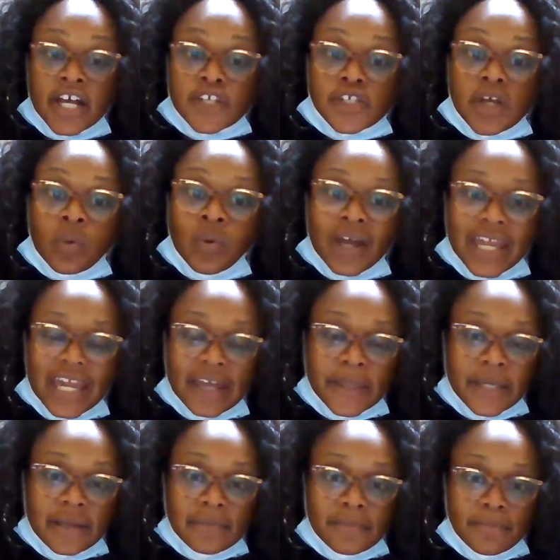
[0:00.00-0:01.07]
So what
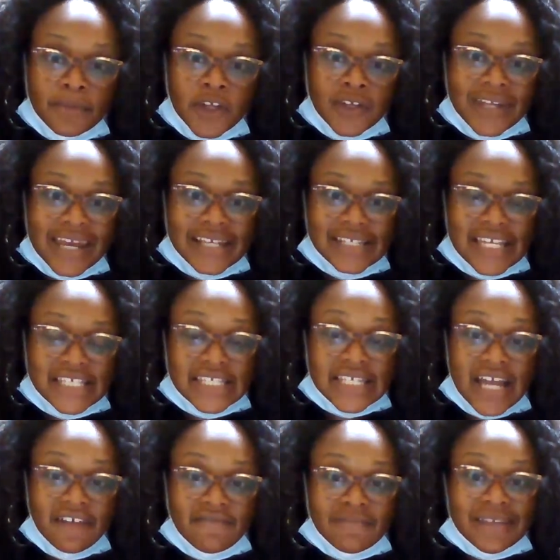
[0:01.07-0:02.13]
can the United States
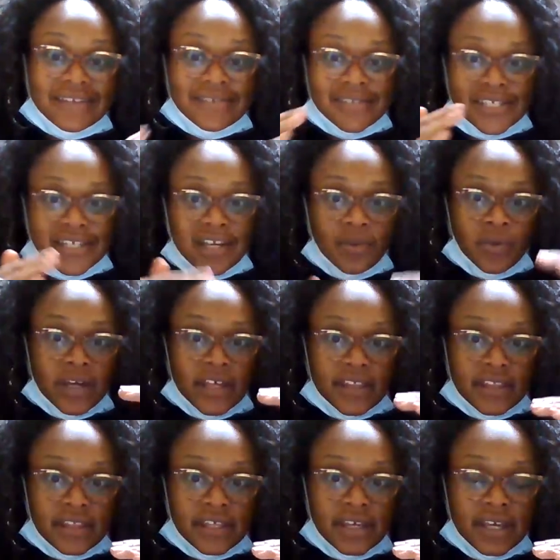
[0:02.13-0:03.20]
government deal with?
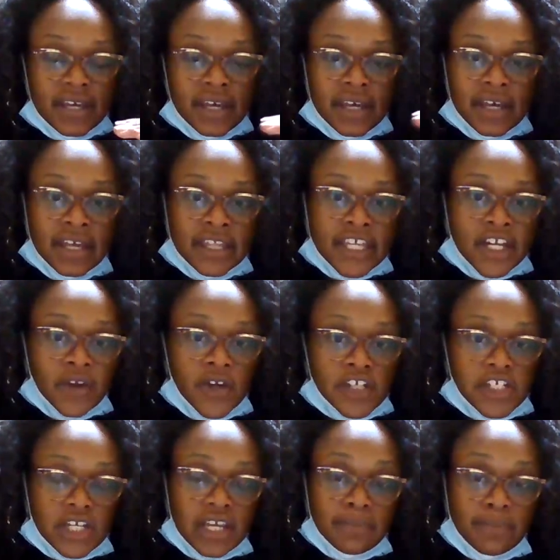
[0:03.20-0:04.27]
The
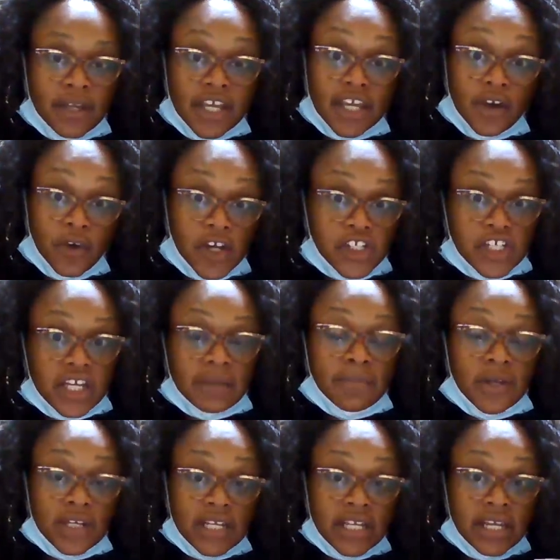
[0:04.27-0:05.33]
Christian, Christian
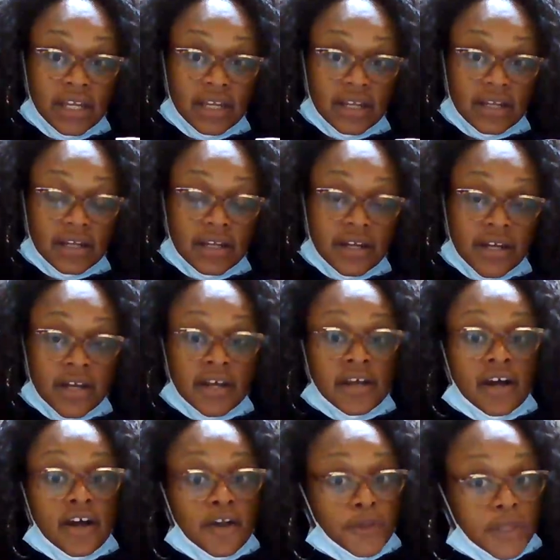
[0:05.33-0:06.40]
community,
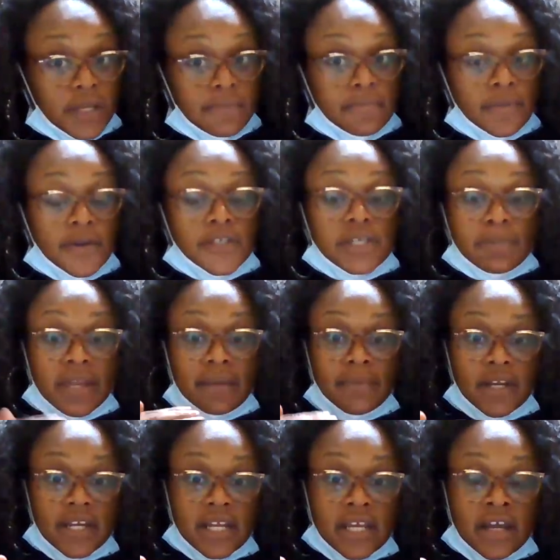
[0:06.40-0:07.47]
the Muslim
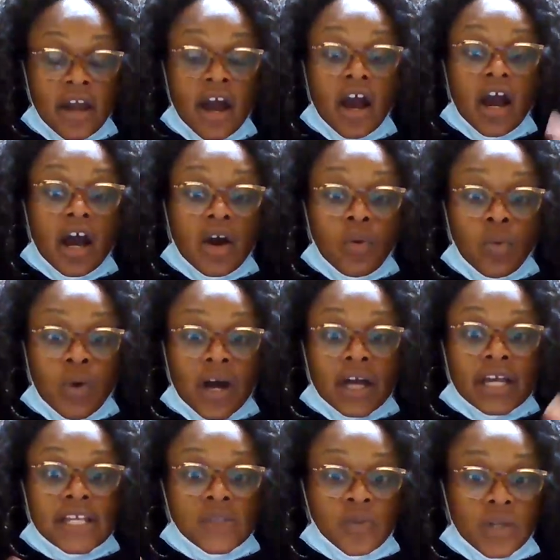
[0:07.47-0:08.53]
community are
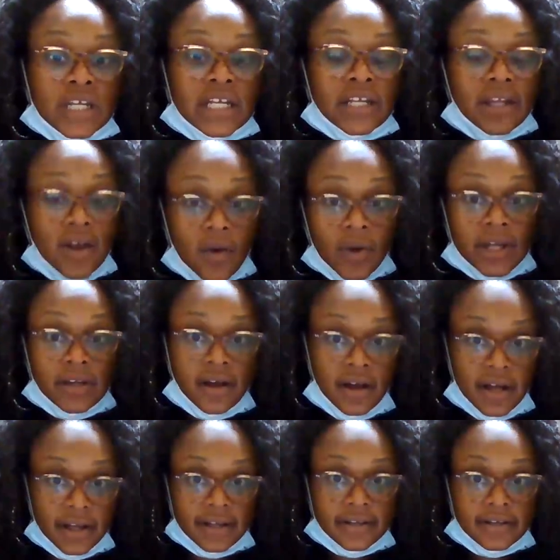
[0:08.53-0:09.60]
what is really going
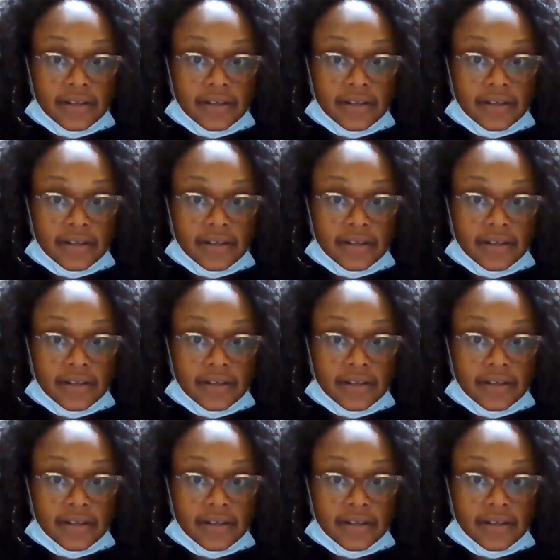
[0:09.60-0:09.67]
on.